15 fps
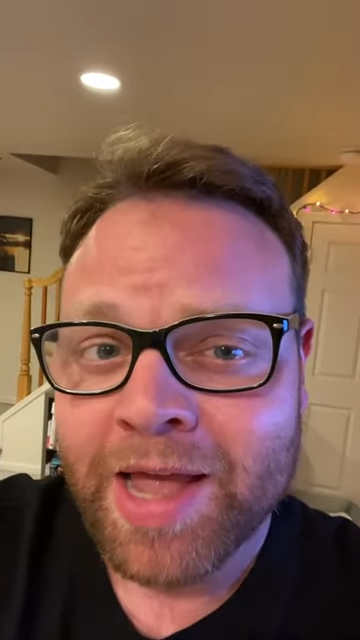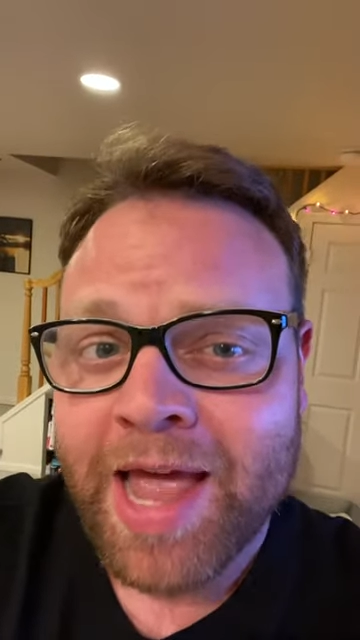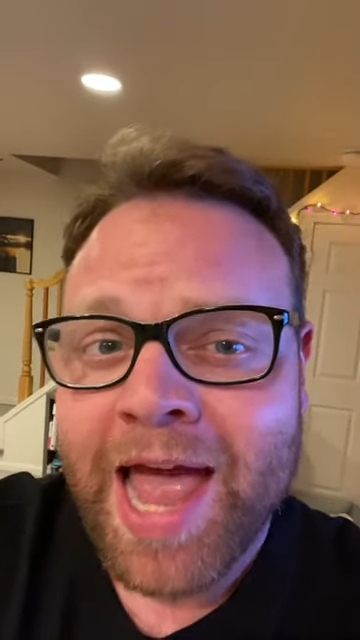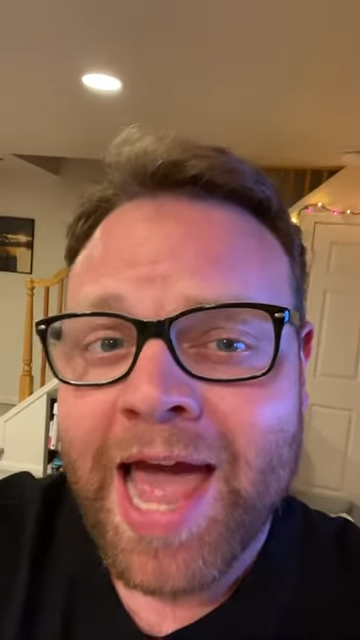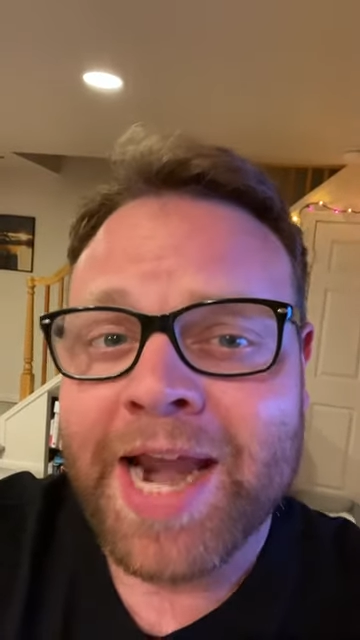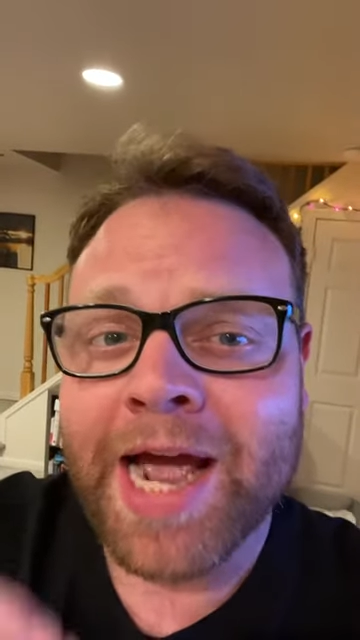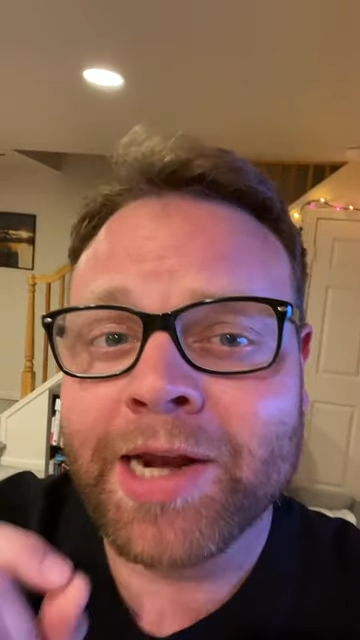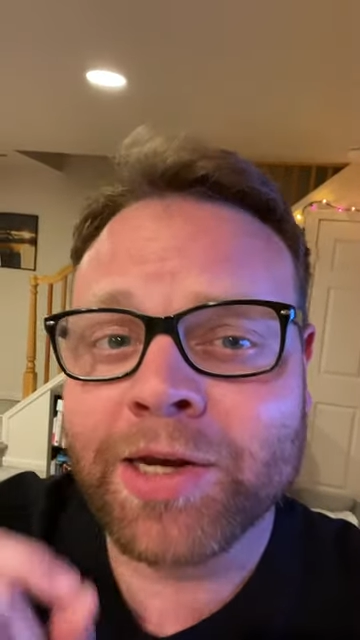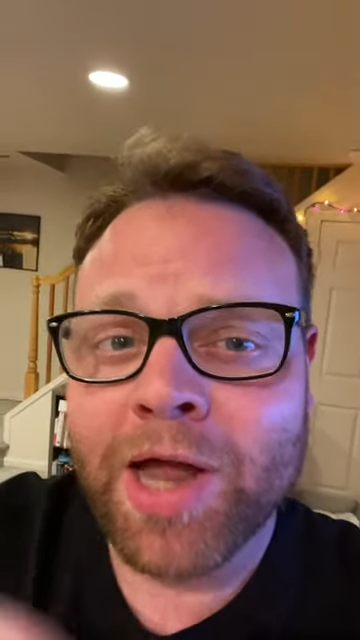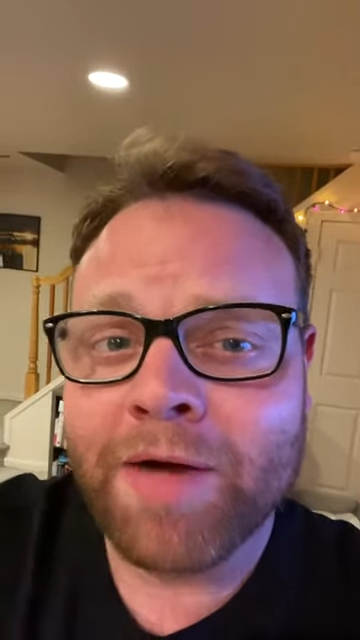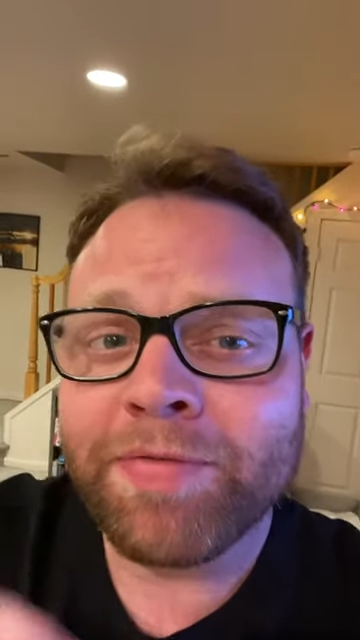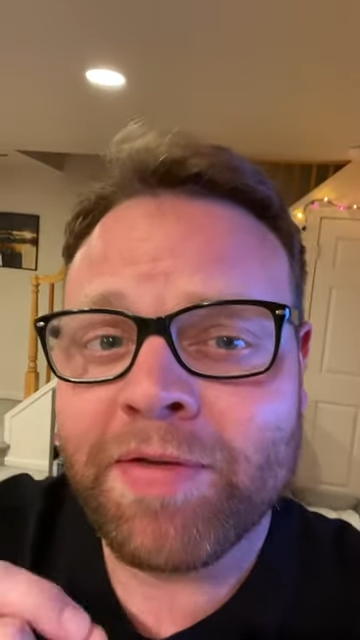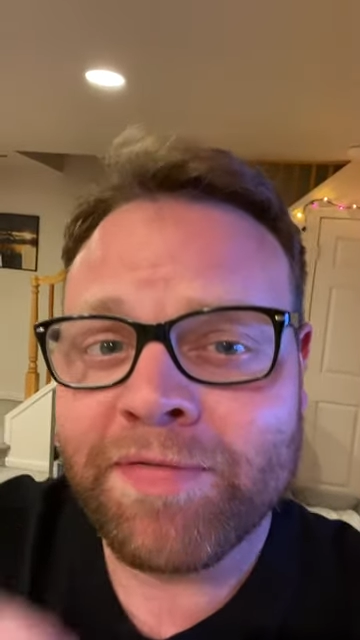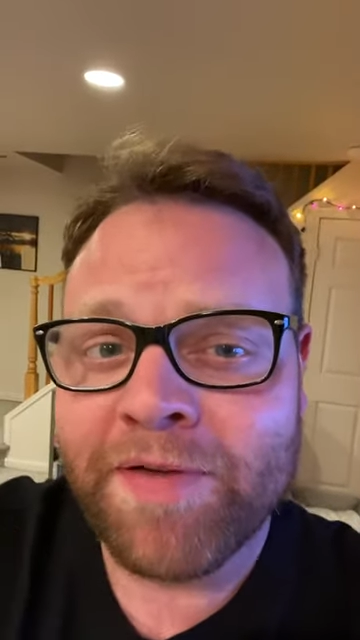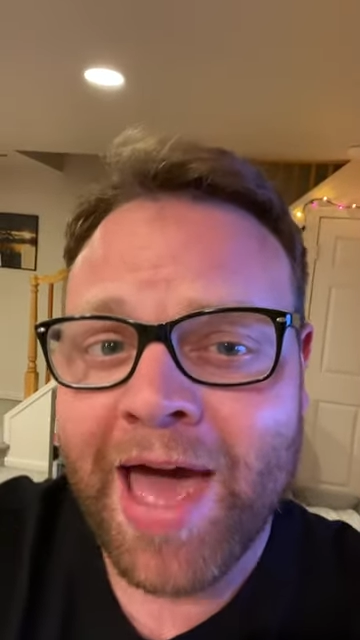And I love
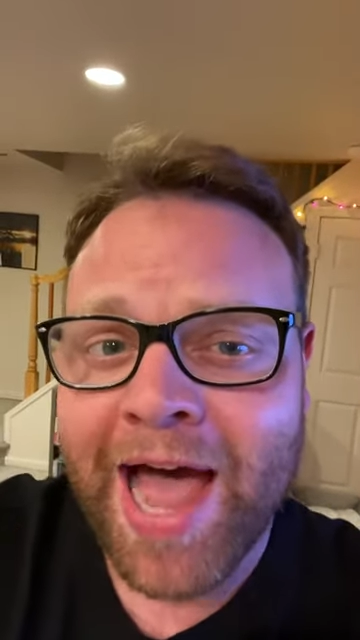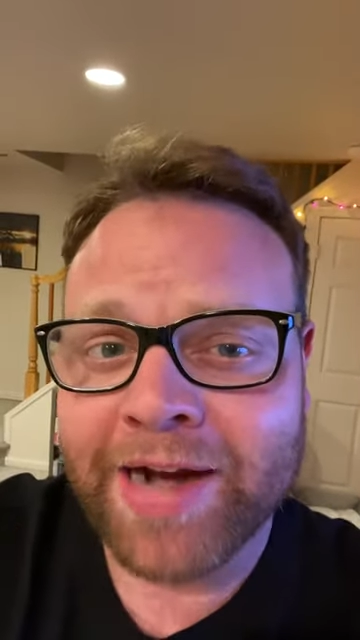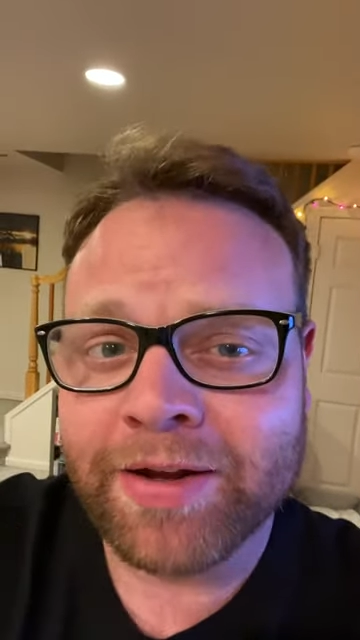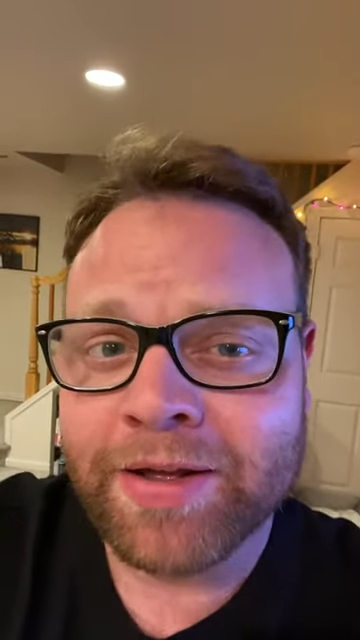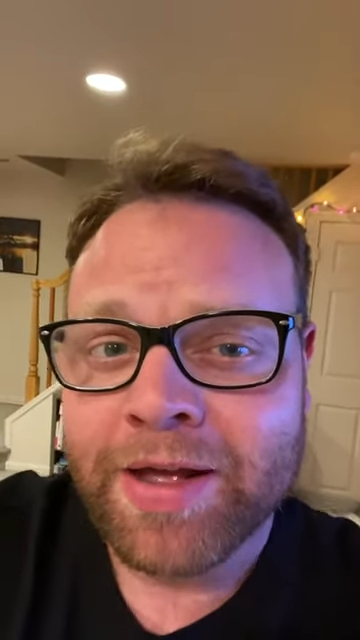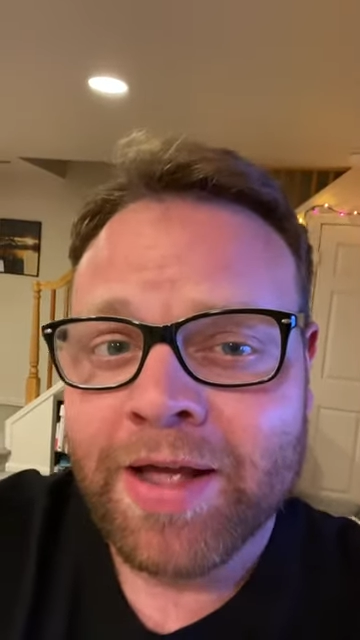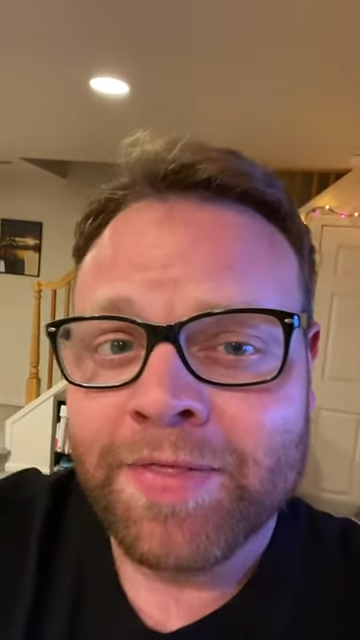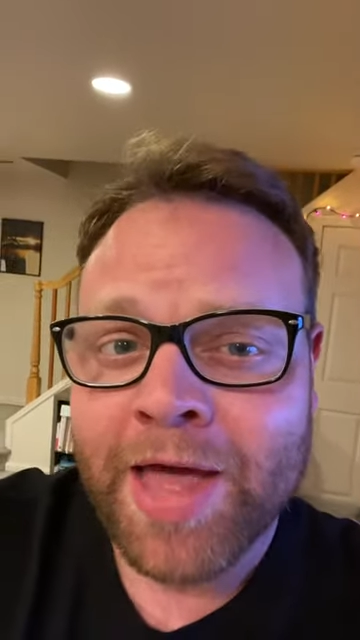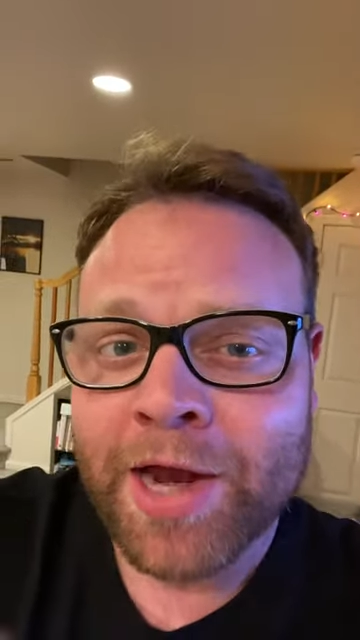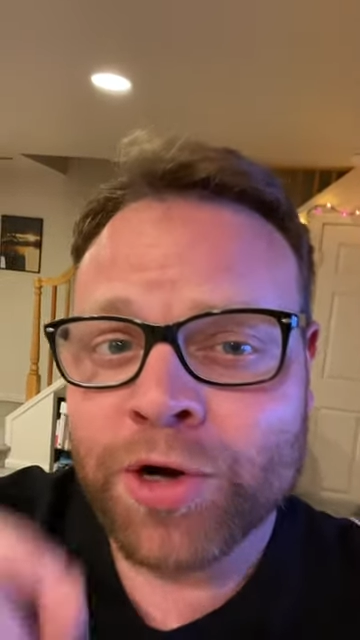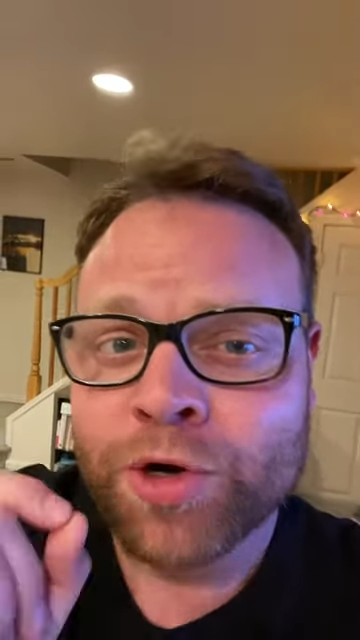the fact that